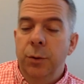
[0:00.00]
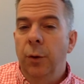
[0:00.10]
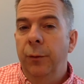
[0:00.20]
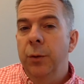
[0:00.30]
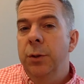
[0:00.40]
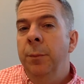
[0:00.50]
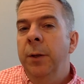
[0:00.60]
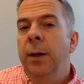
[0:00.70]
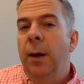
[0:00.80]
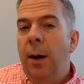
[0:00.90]
So if there's
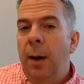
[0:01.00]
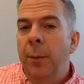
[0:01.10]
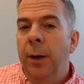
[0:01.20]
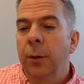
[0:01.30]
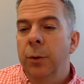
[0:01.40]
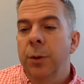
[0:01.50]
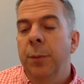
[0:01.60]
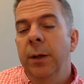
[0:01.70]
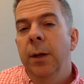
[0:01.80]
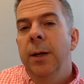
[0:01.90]
something common or
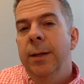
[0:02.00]
something